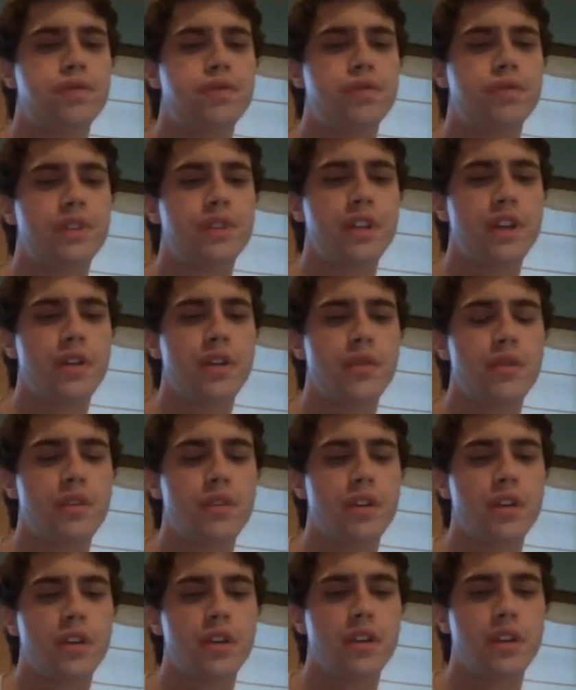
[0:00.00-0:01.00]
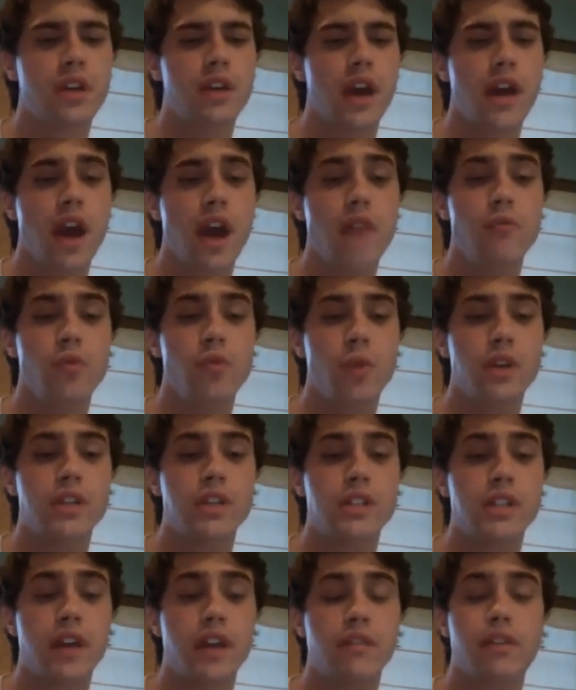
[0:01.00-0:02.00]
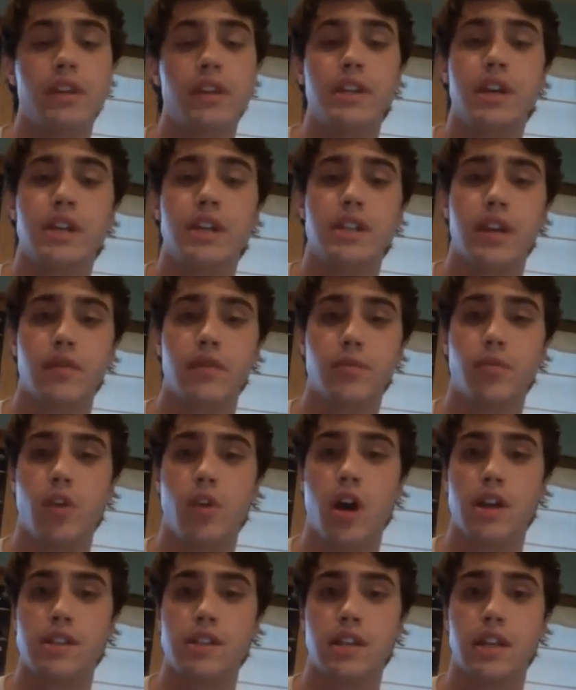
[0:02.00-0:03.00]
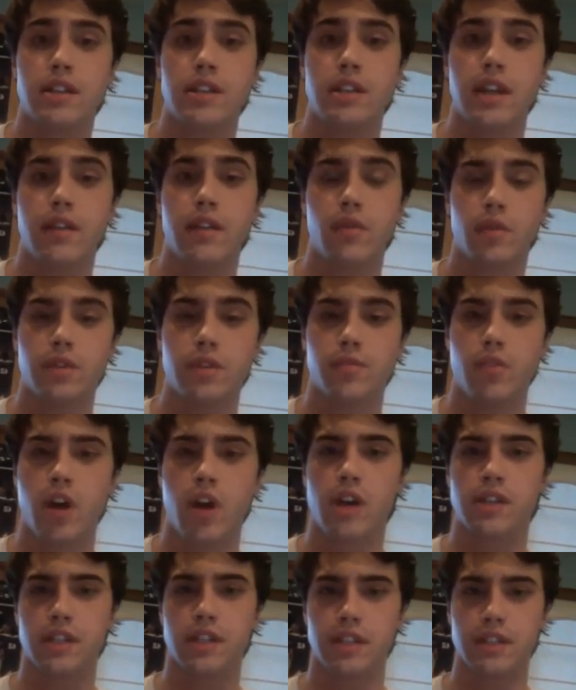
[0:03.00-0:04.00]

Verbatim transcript: You know, everyone definitely does have a process, and everyone's process